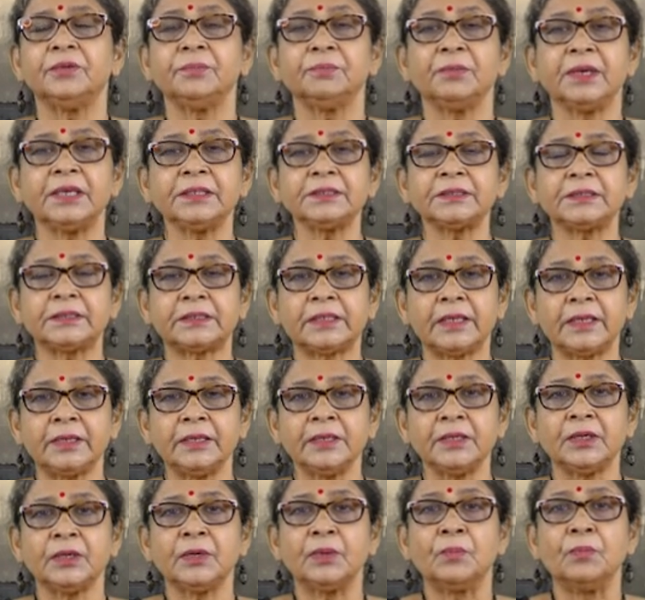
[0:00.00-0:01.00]
must
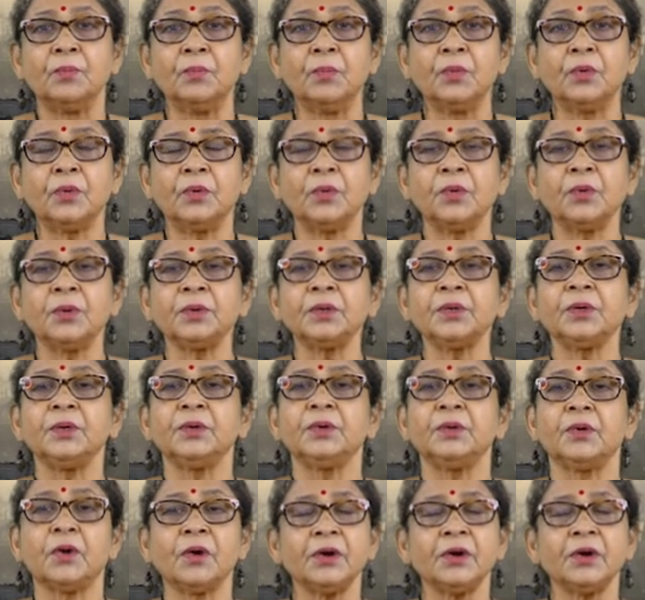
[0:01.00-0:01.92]
think more